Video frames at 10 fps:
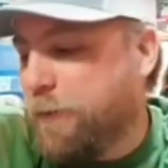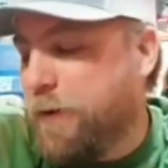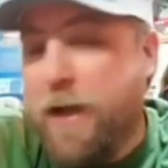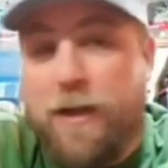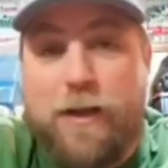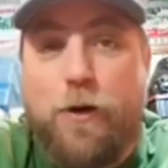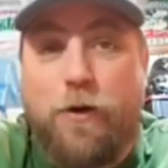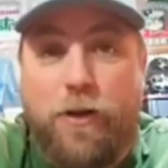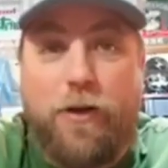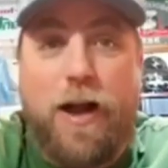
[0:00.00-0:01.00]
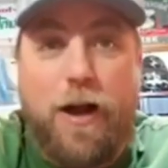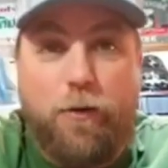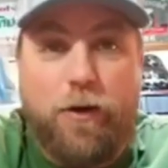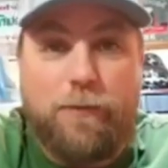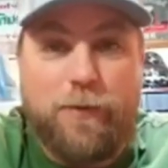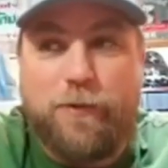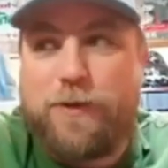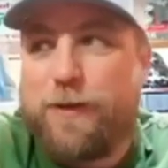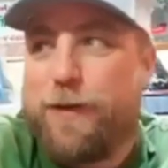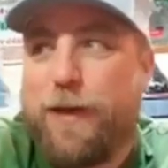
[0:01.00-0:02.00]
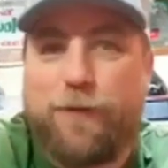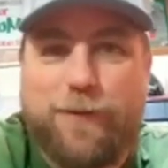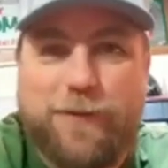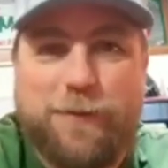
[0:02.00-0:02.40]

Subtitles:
We're not going to go another hour, but we'll come back for